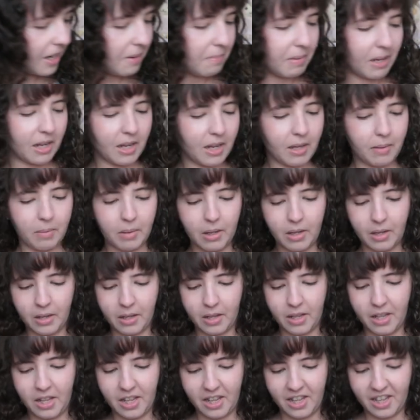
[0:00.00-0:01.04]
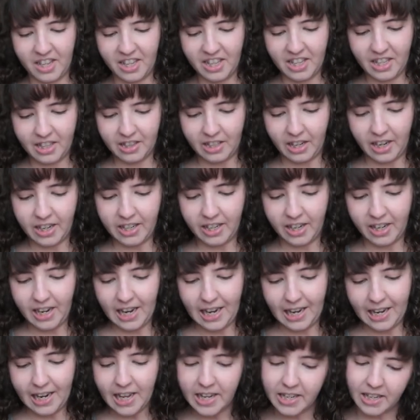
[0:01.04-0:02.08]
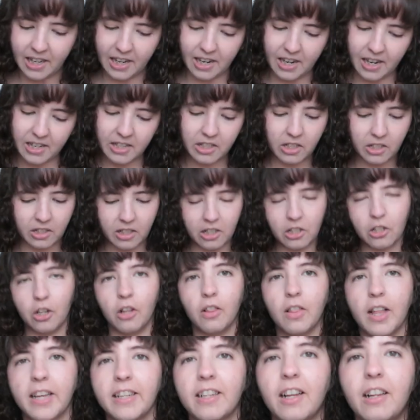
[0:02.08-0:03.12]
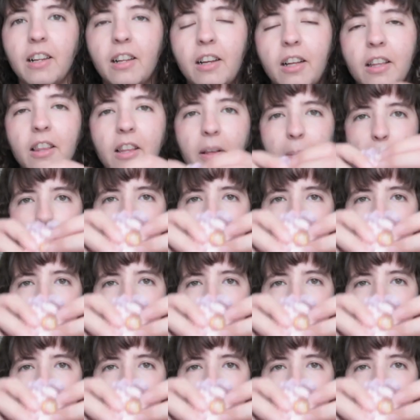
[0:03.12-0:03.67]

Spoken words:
that I made that I kind of like and I did not like a lot